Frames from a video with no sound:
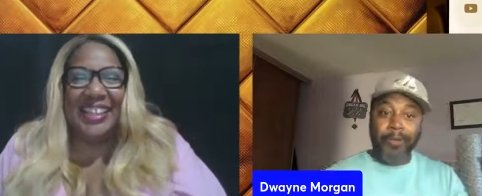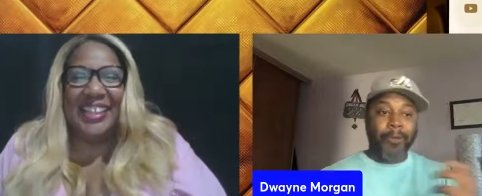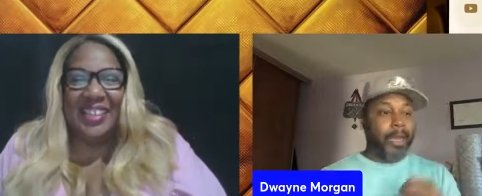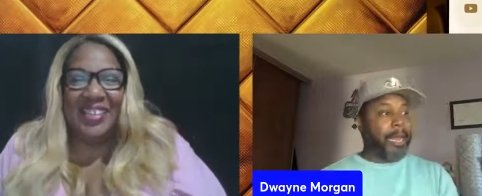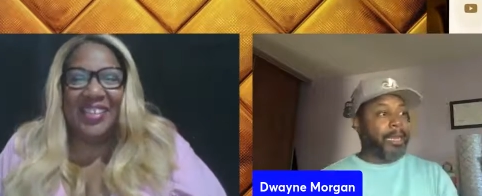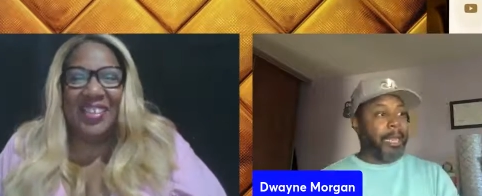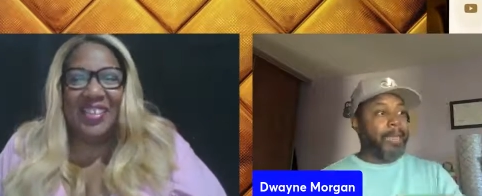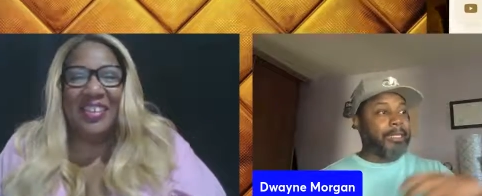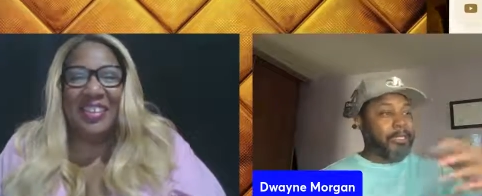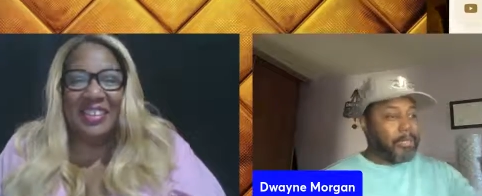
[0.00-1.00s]
Speaker 1: right? And,
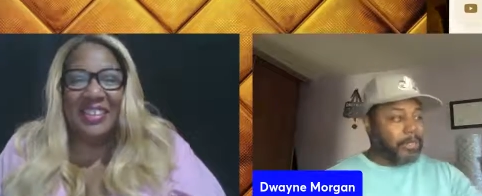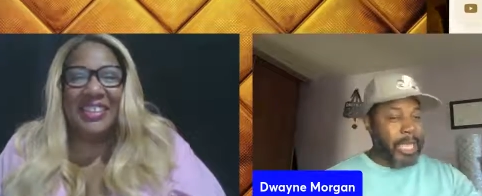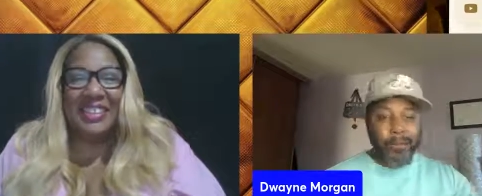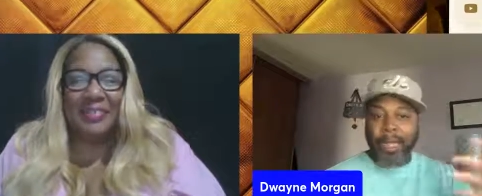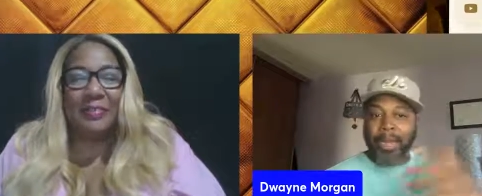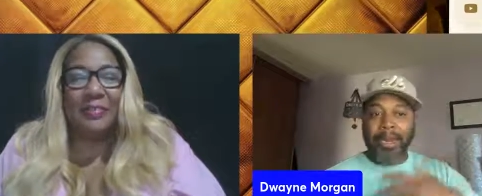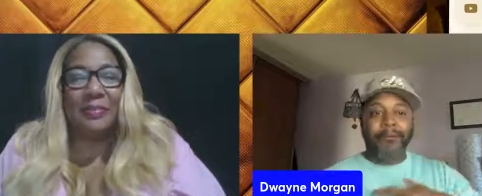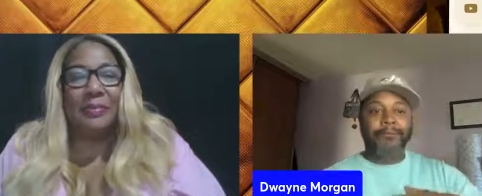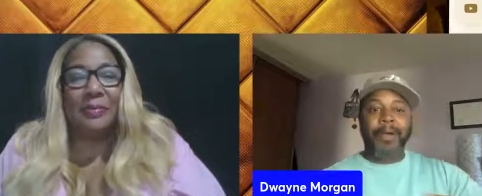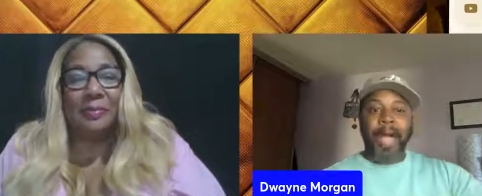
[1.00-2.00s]
and it's the same kind
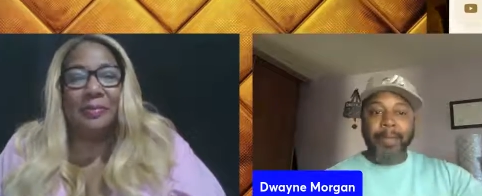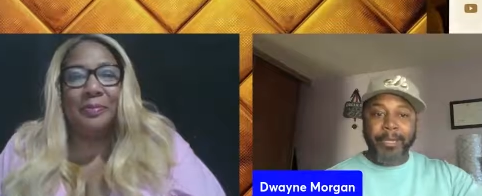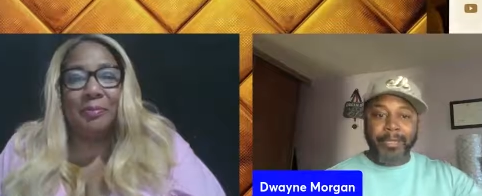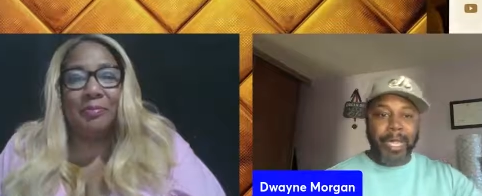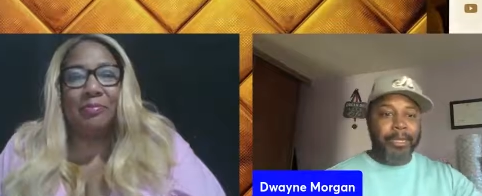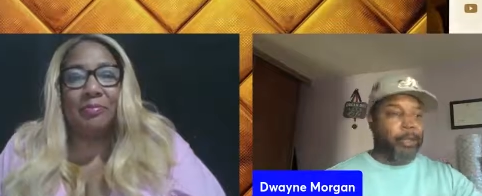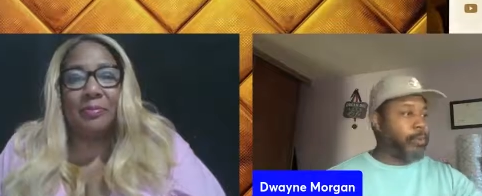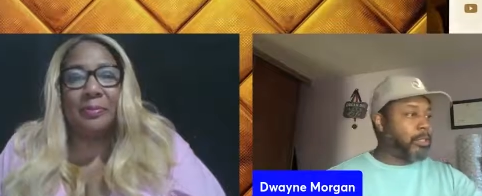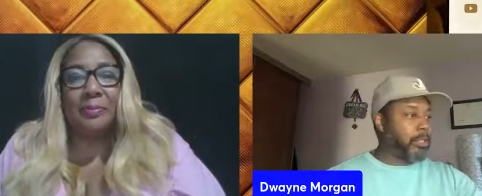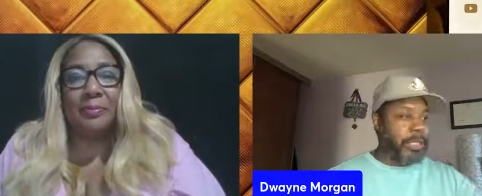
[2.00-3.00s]
of vibe as that
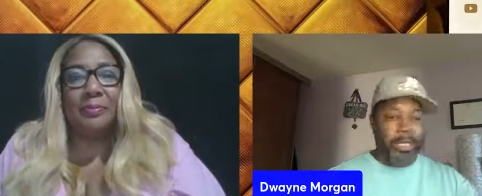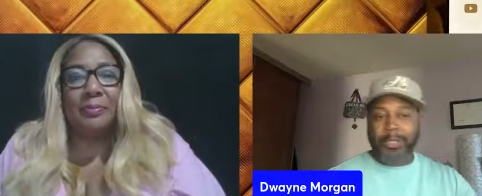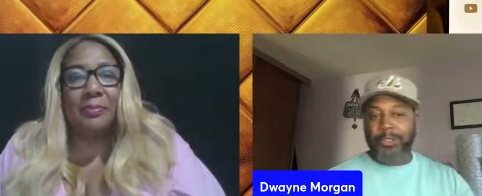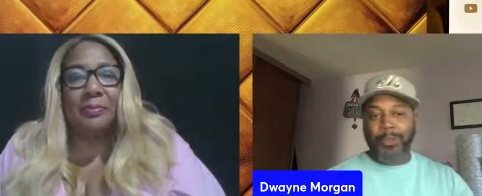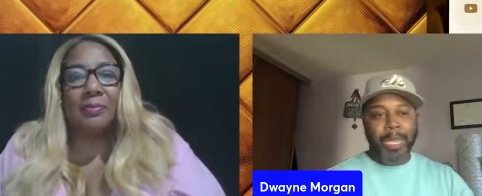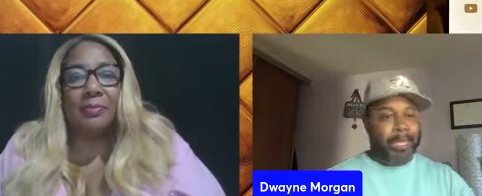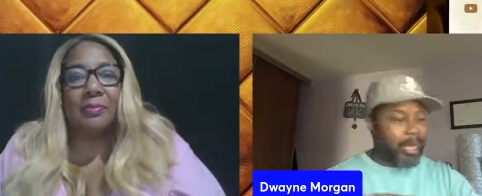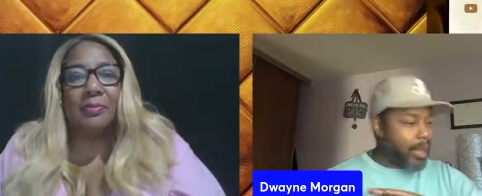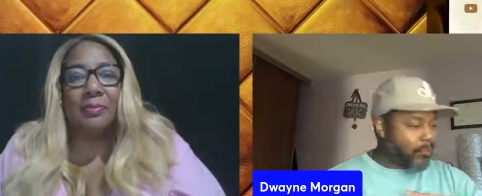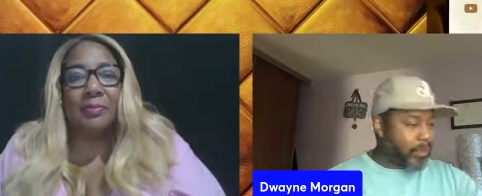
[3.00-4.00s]
you would see in
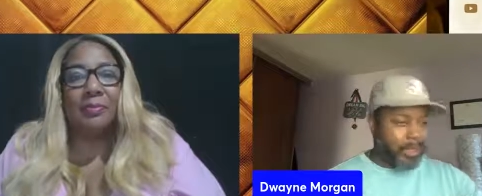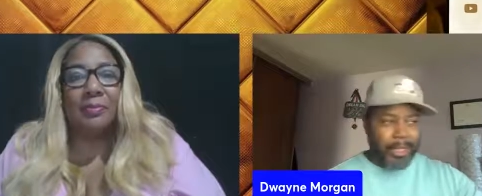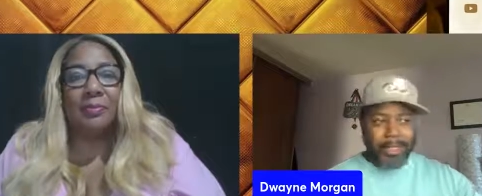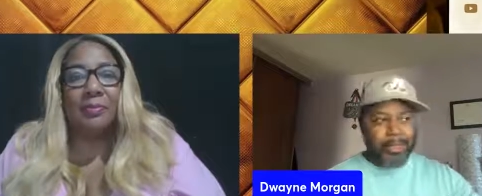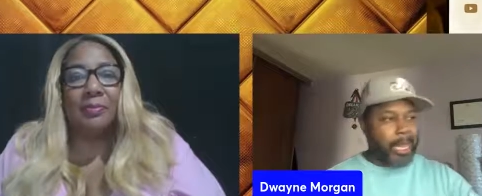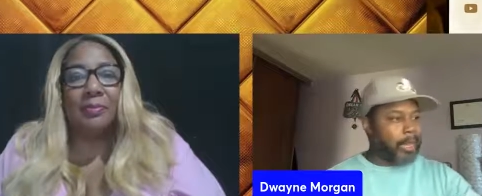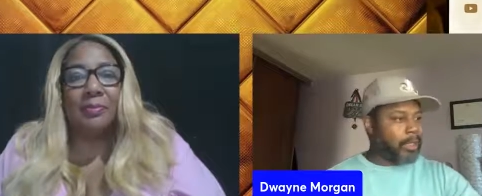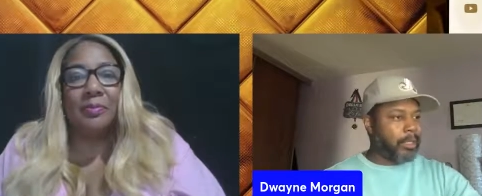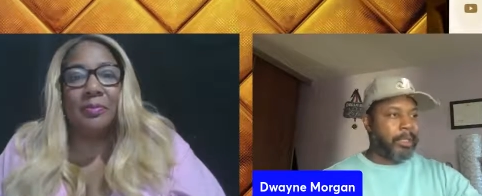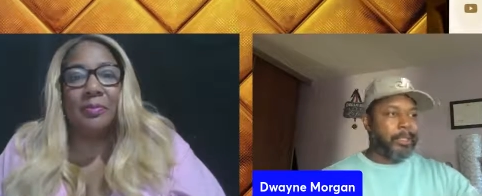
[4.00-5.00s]
Jamaica. Everything is
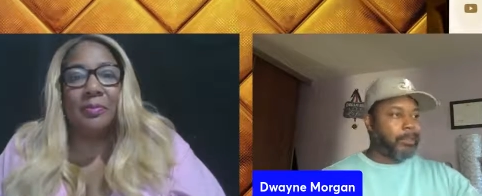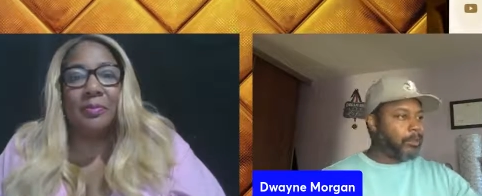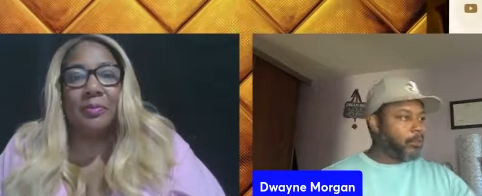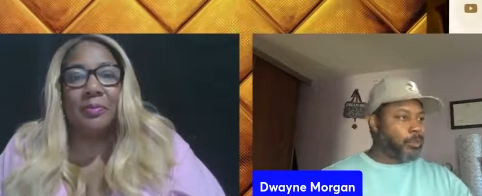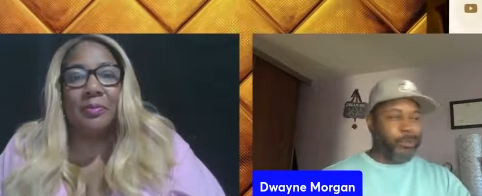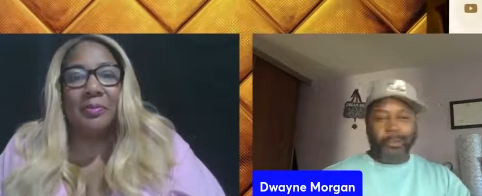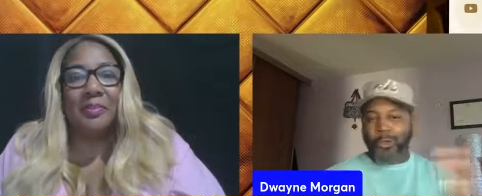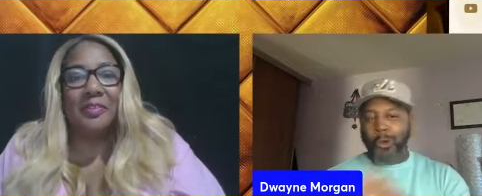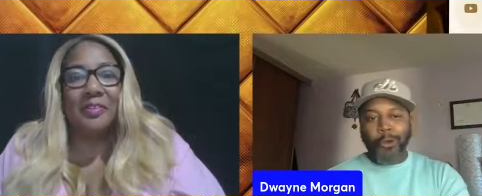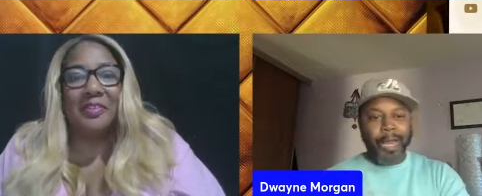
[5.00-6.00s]
like
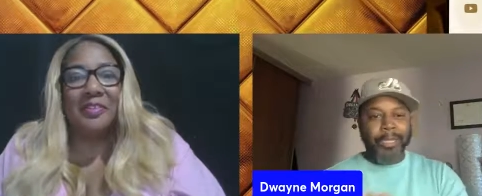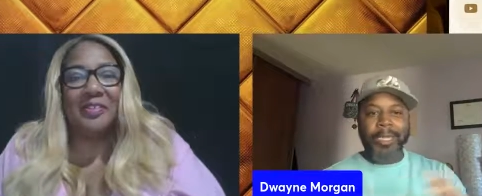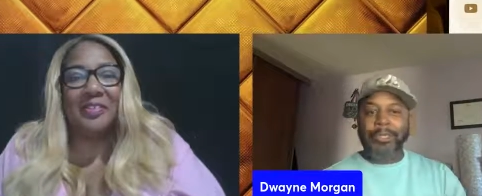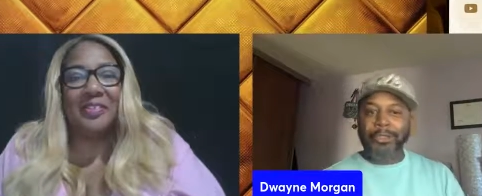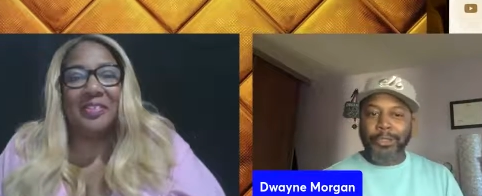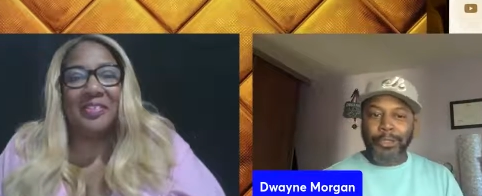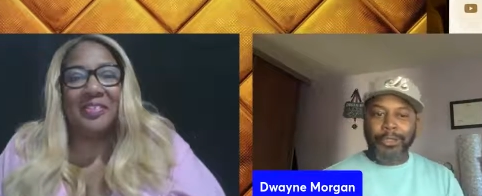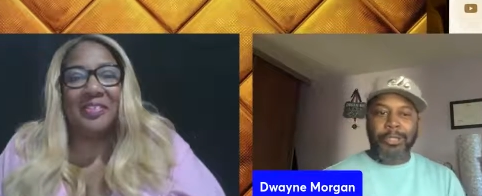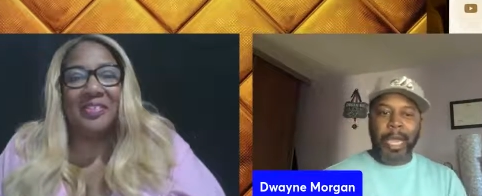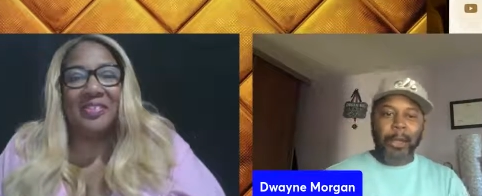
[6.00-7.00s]
so
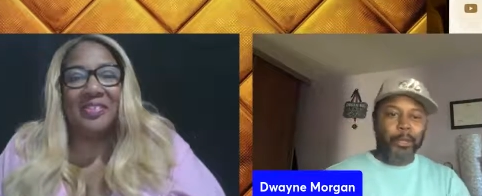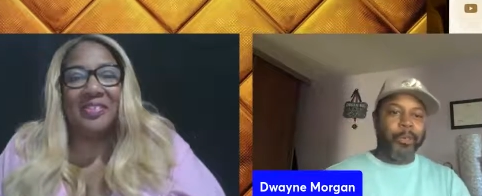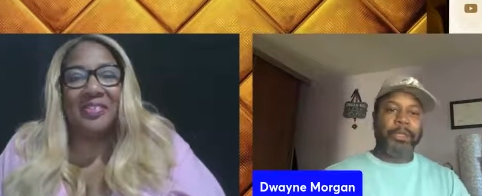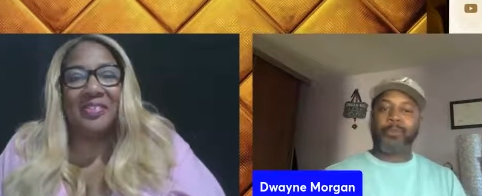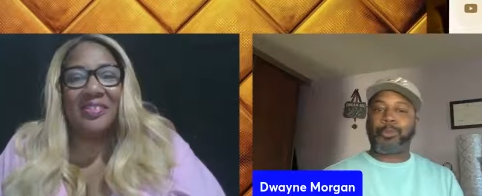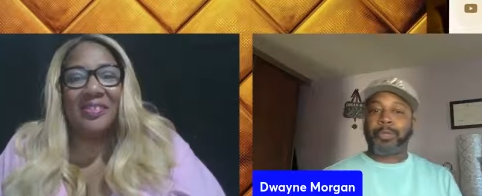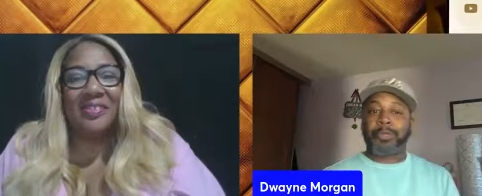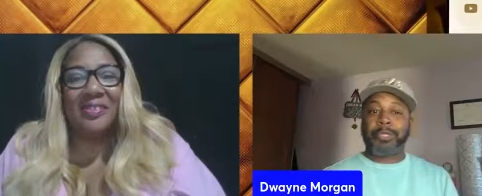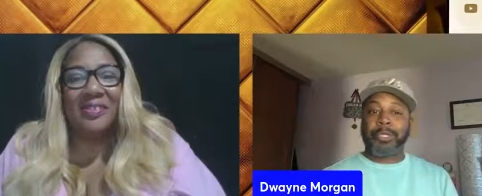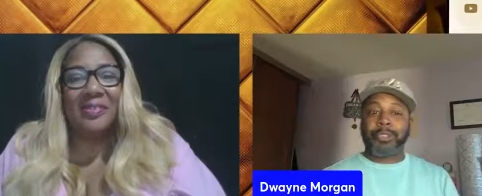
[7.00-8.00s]
identical to how you would
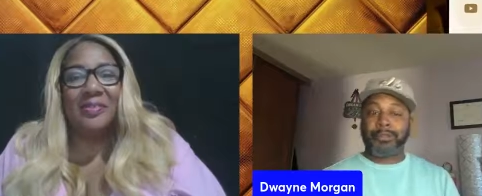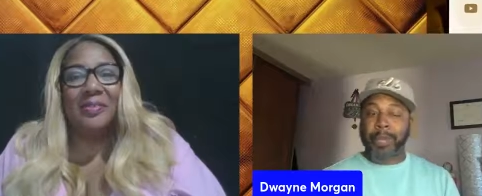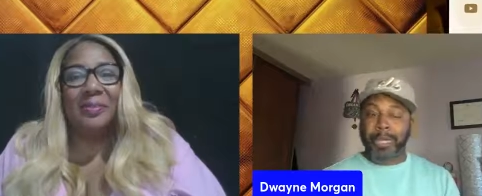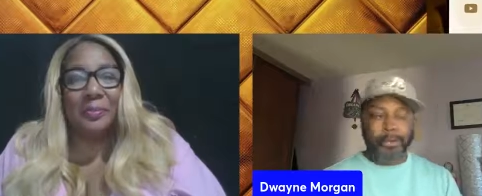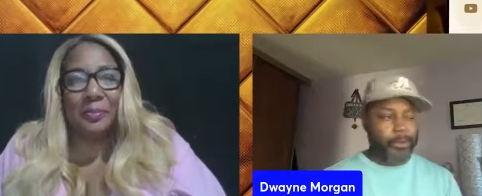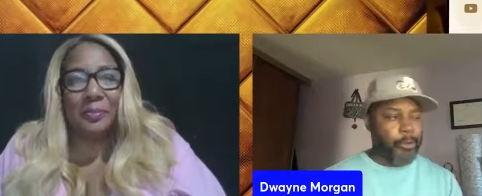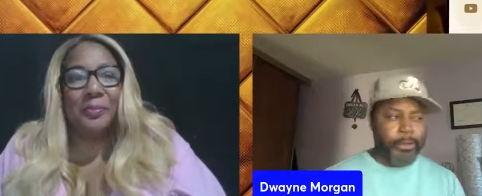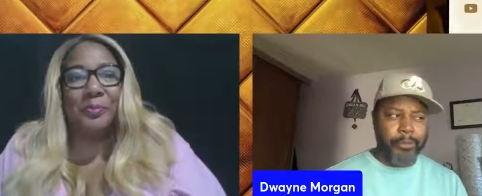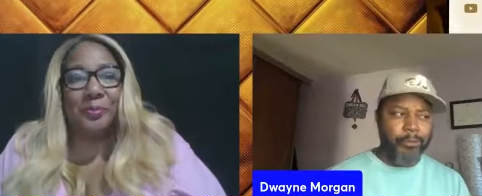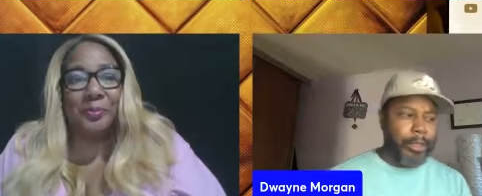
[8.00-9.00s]
experience it in Jamaica. So it
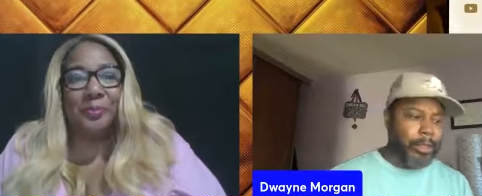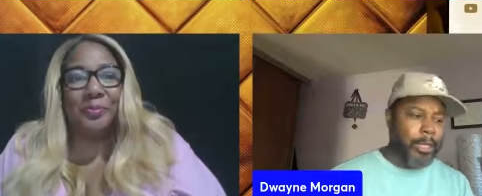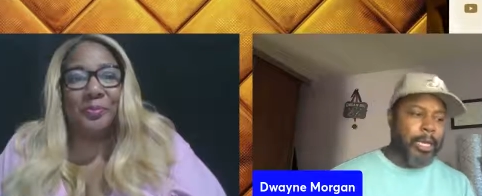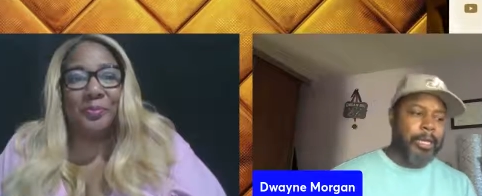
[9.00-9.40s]
was a real